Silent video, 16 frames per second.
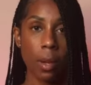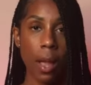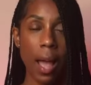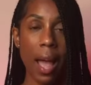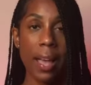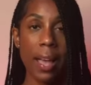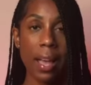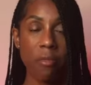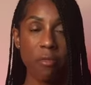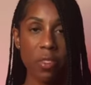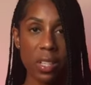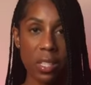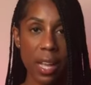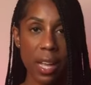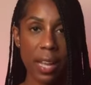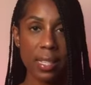I
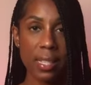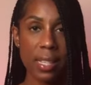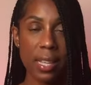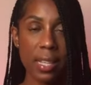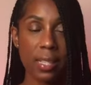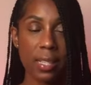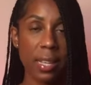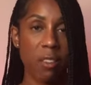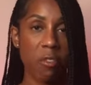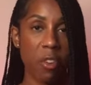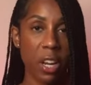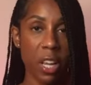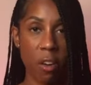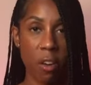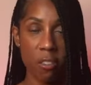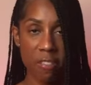emphasize this in
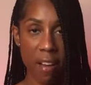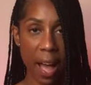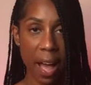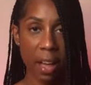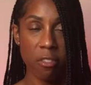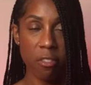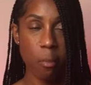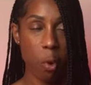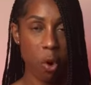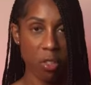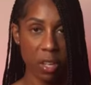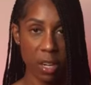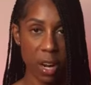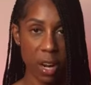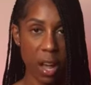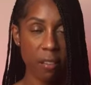video five more than
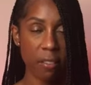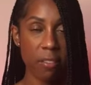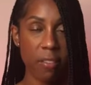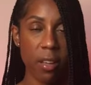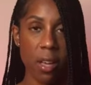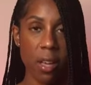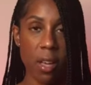enough.